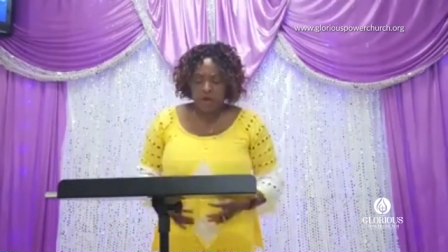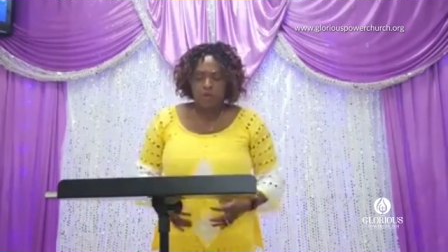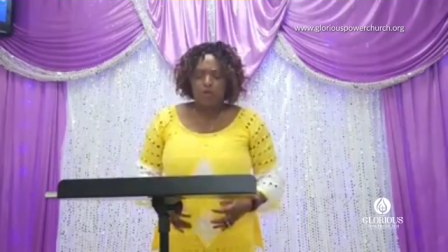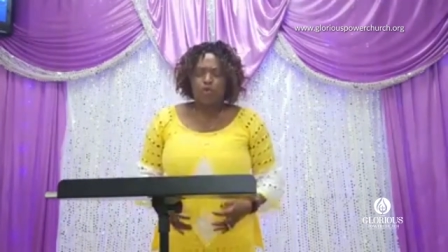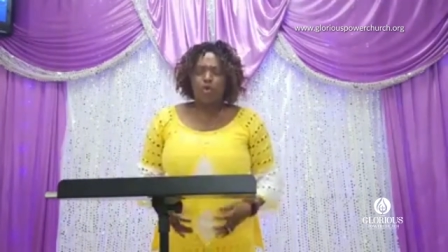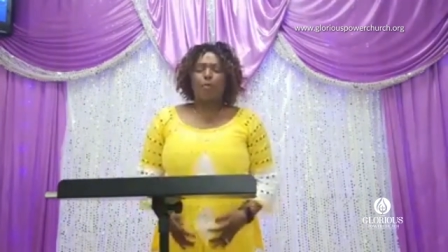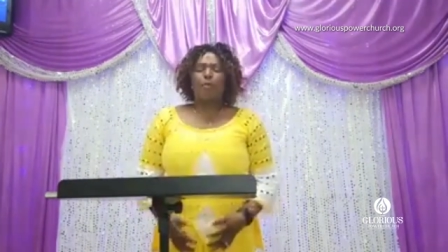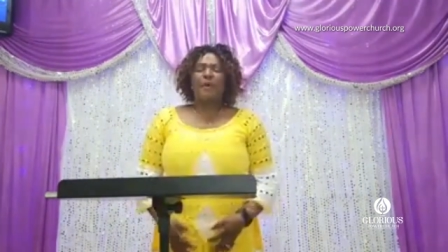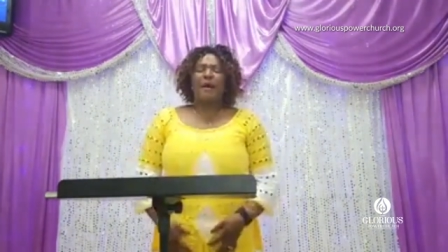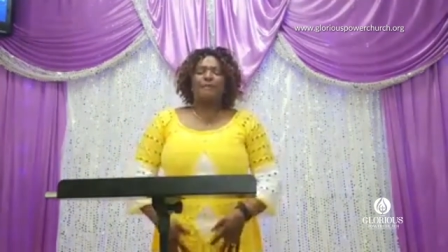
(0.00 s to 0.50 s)

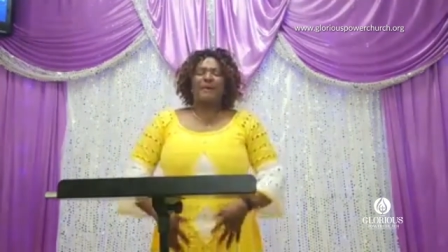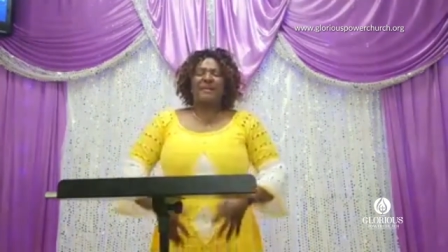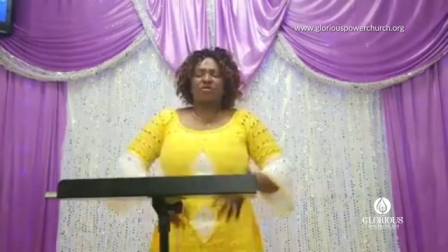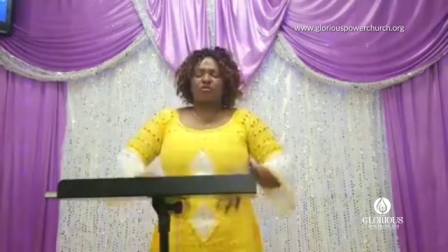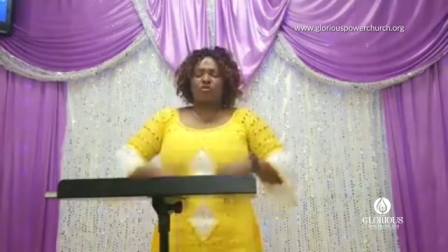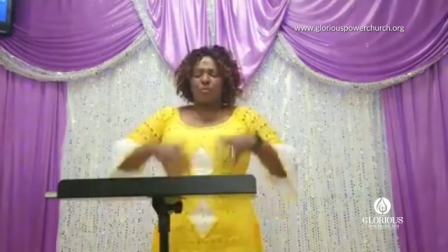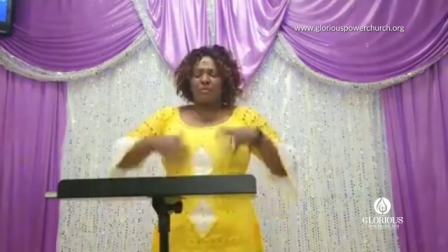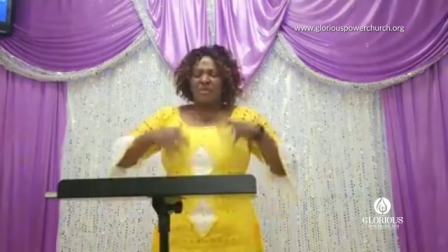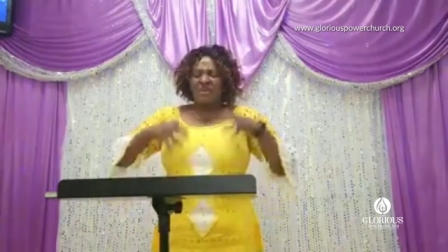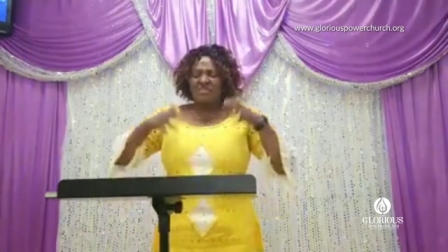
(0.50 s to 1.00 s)
You
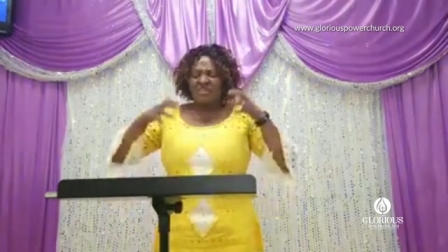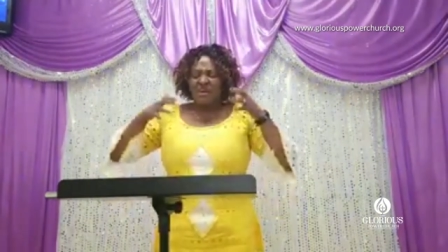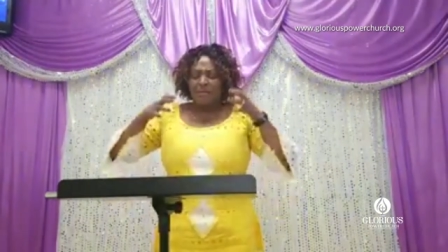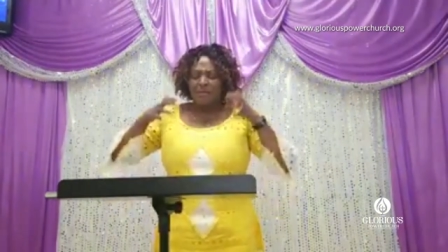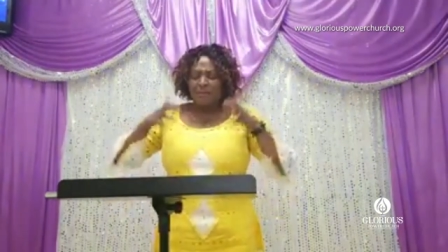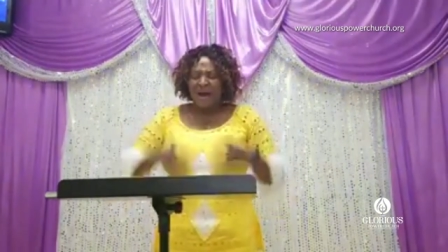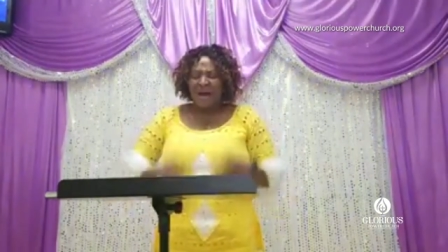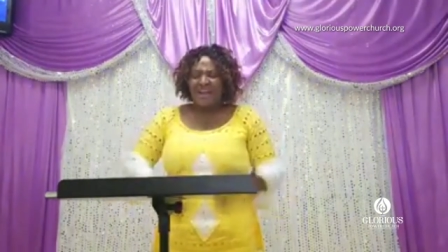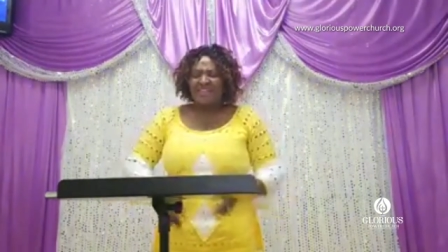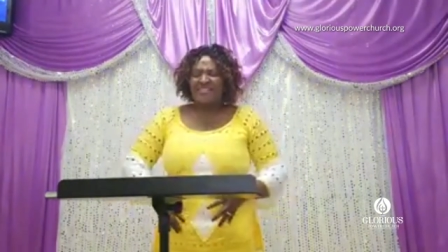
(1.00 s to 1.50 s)
purpose to be the
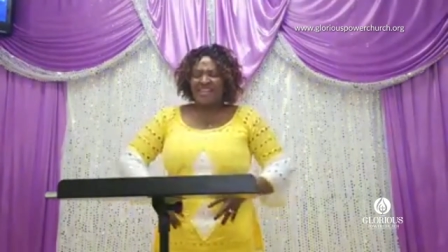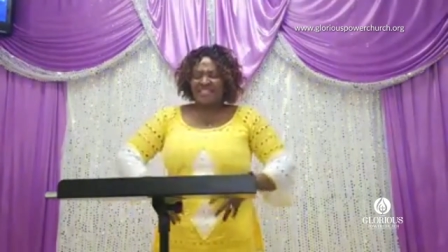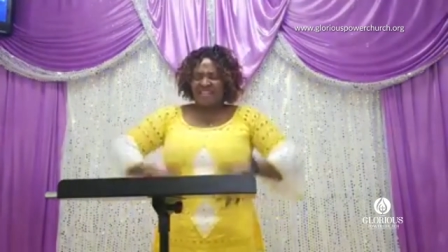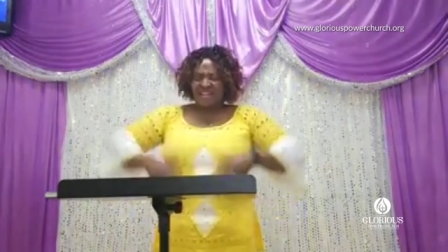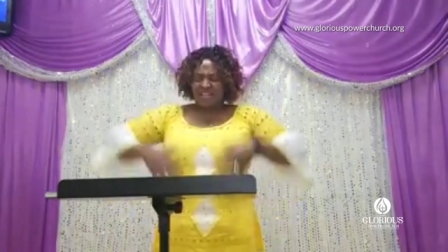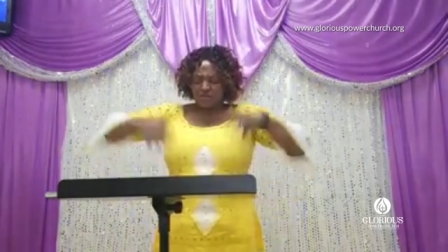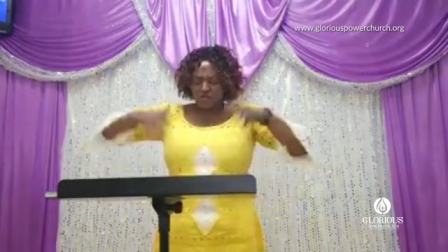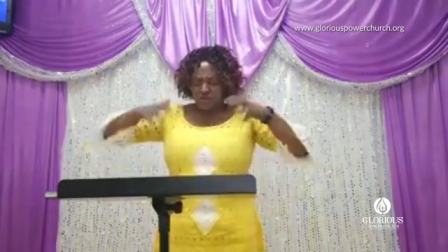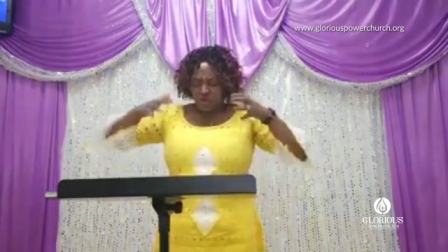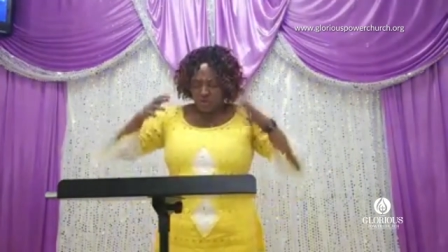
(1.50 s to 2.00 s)
man that
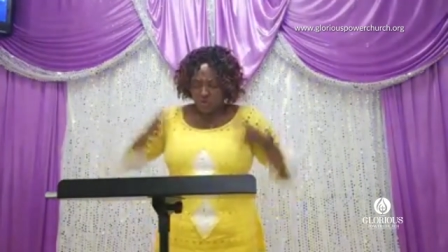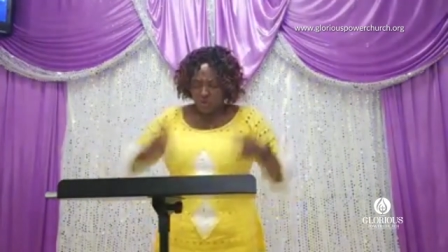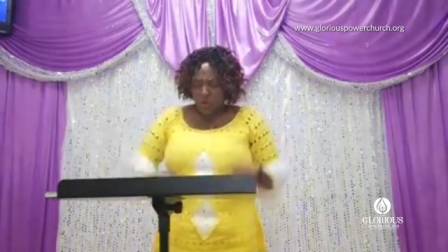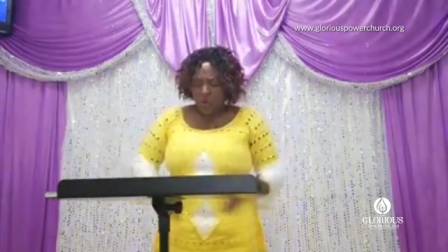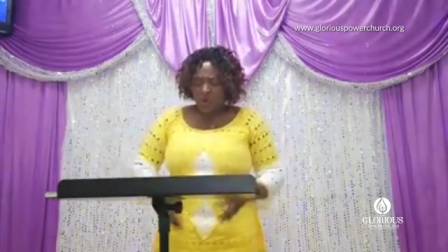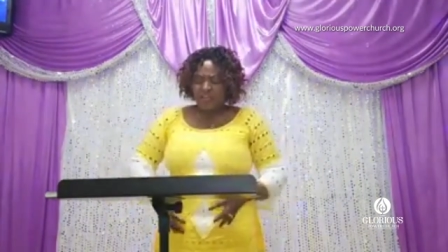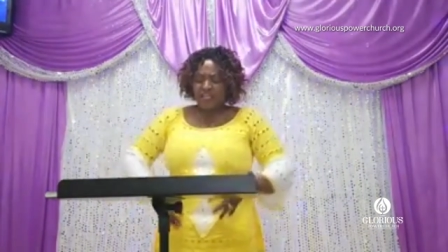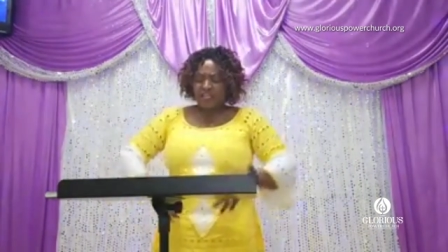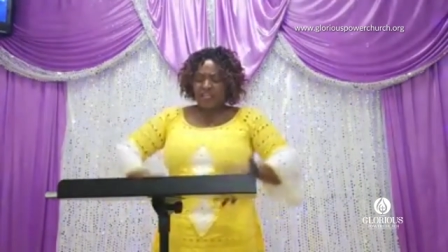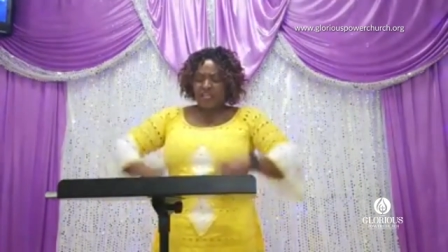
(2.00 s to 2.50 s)
does not
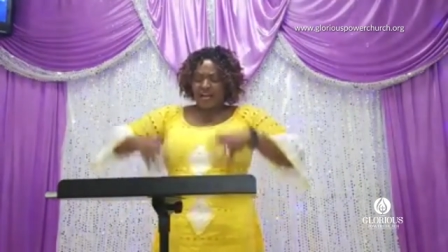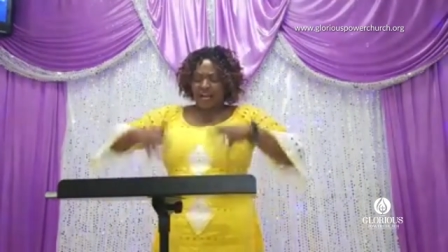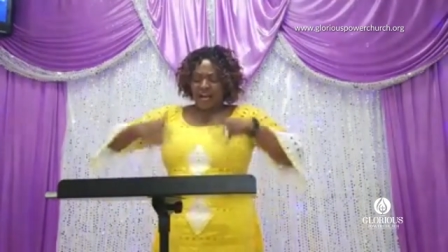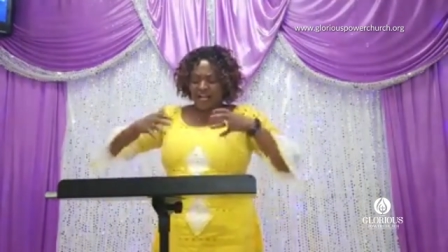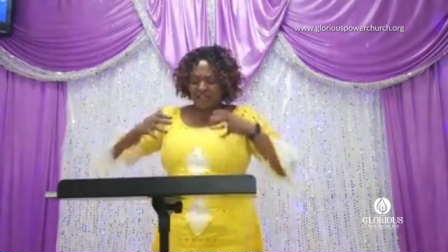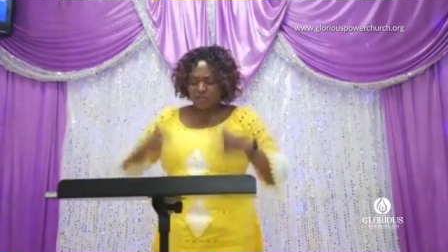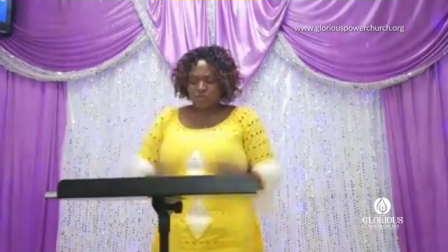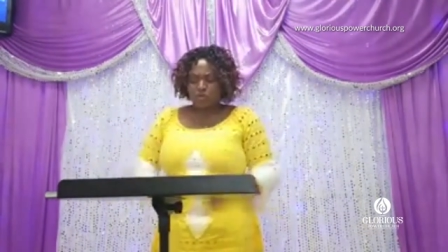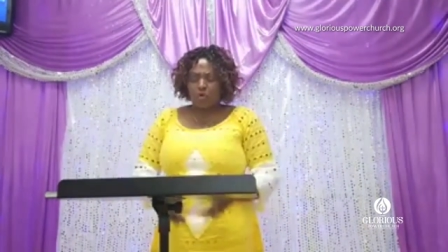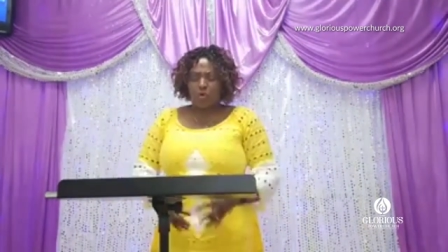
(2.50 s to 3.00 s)
walk in the
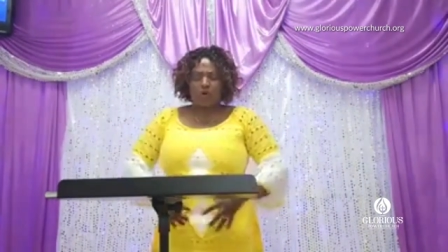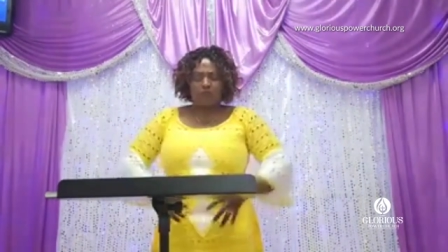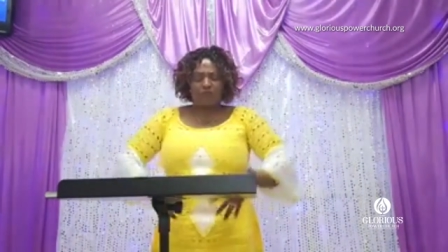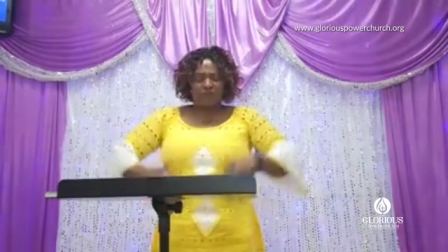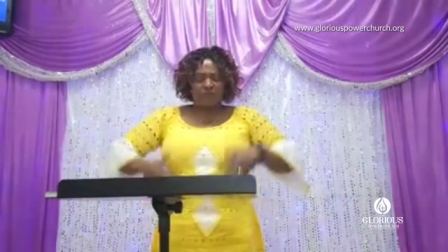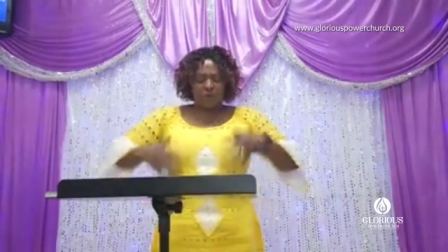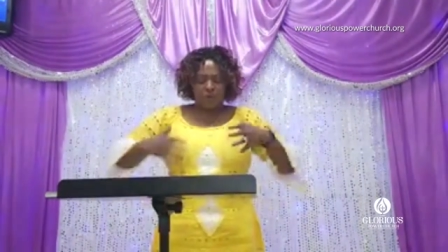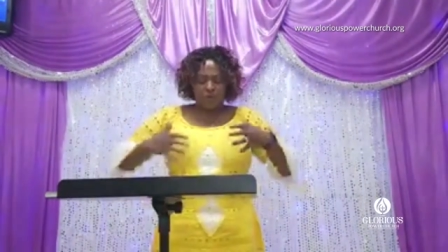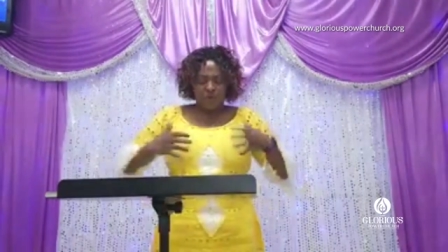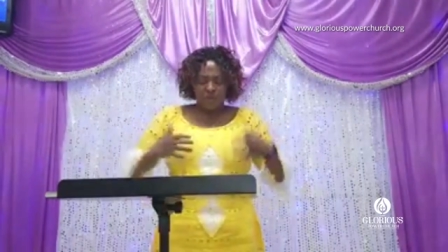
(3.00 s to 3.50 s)
counsel
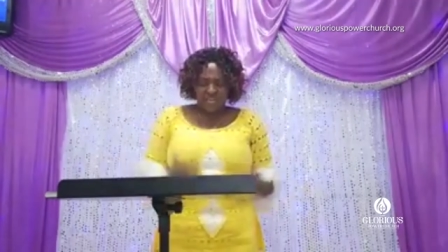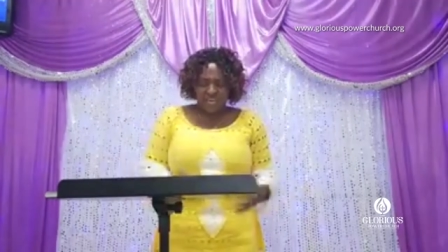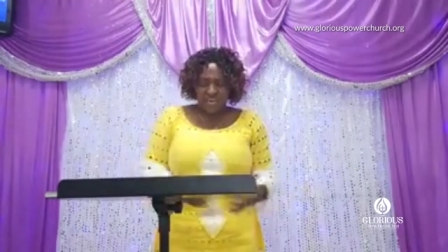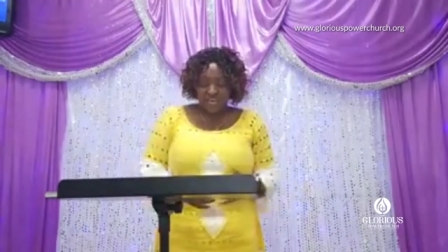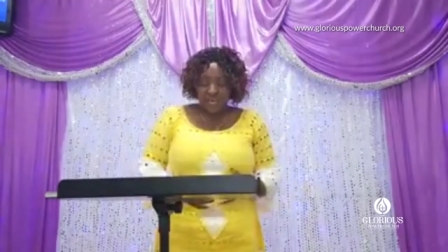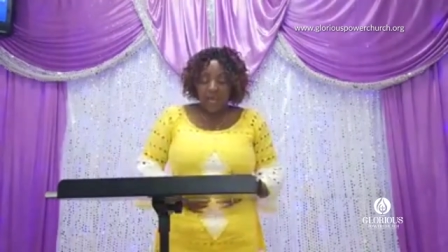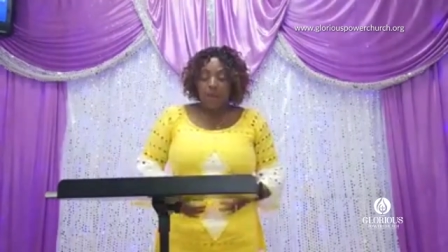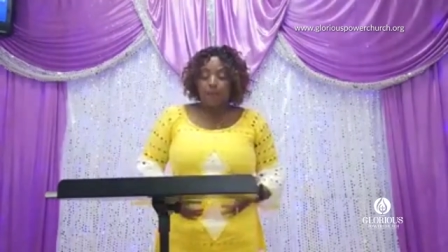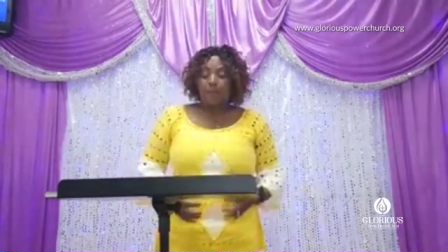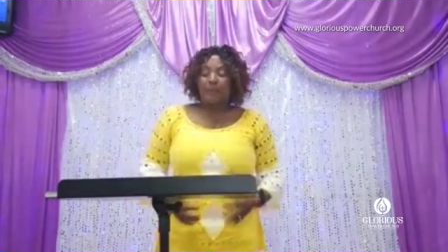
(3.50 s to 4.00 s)
of the
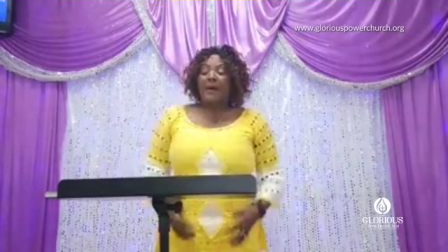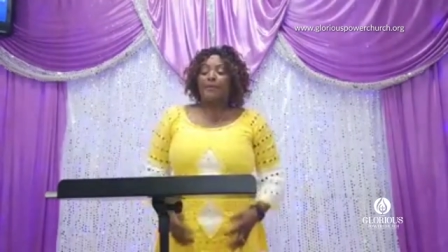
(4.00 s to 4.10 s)
wicked.